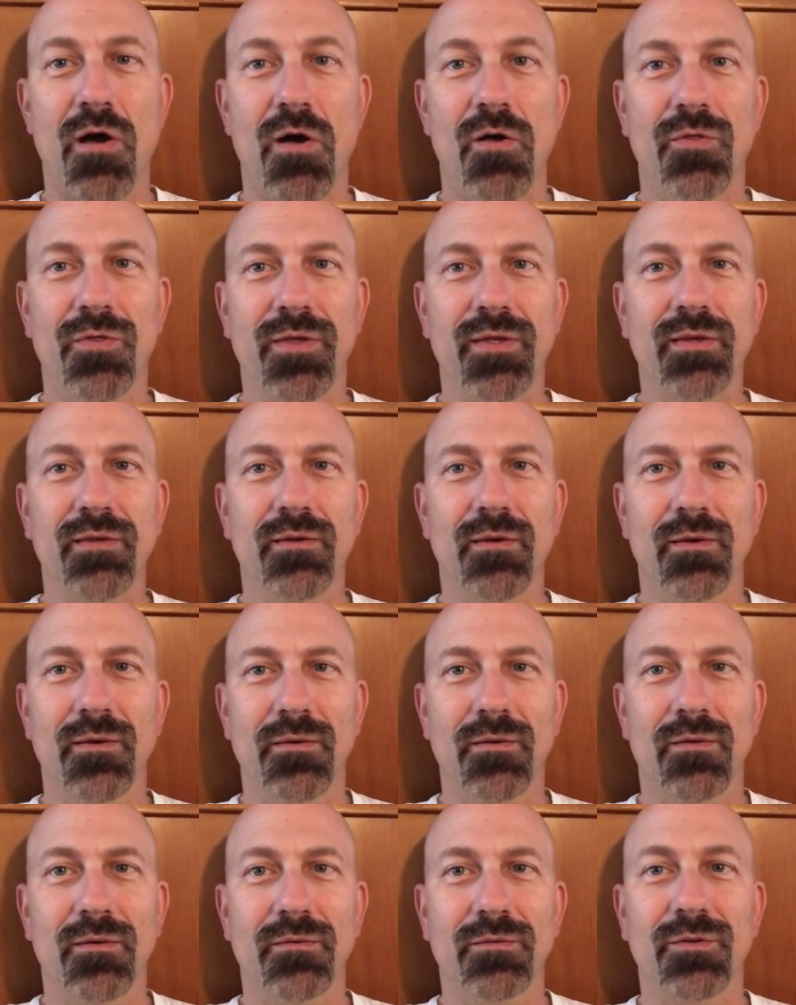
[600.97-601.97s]
all the
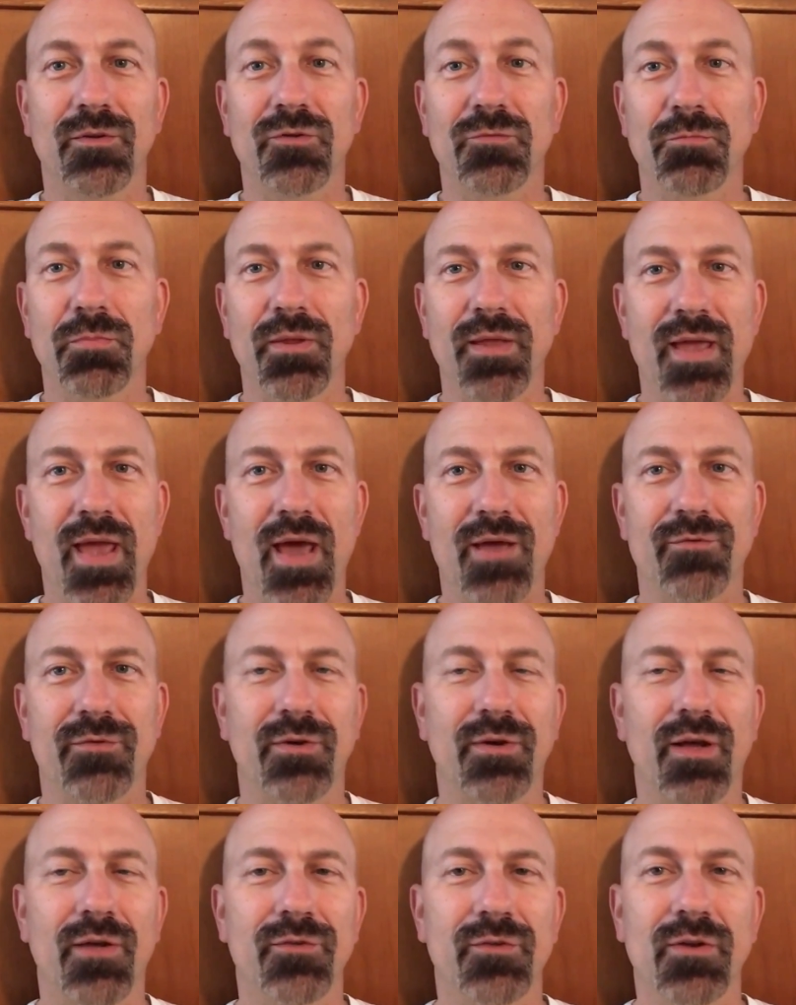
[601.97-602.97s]
display
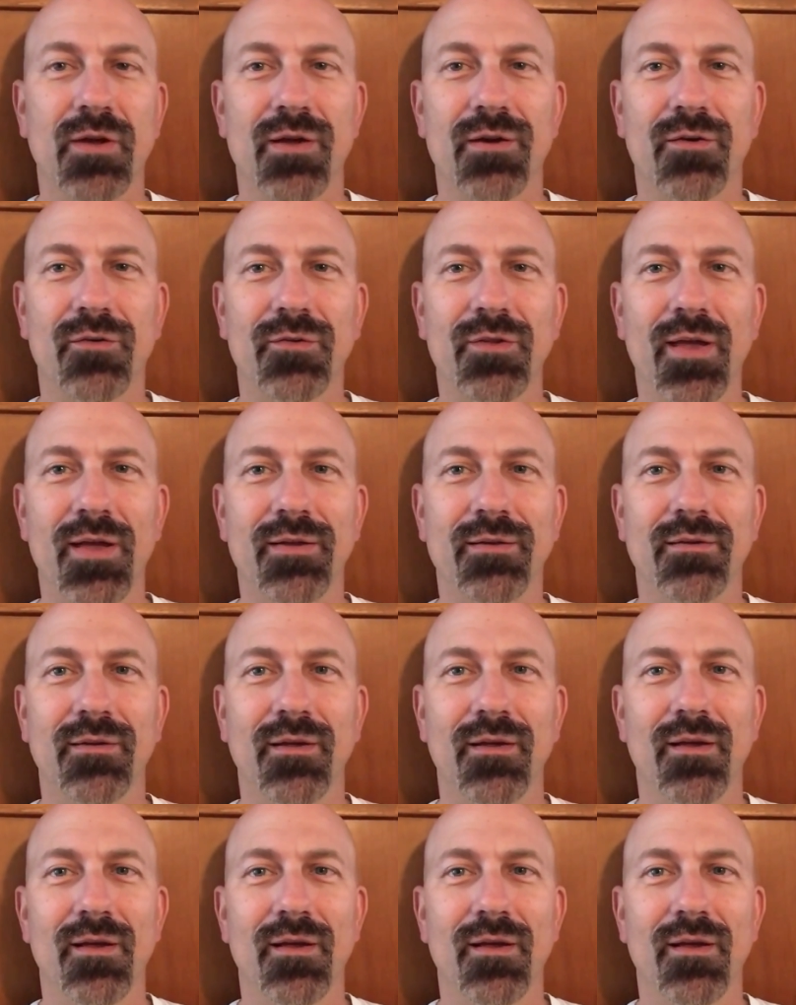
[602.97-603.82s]
advertising on our site.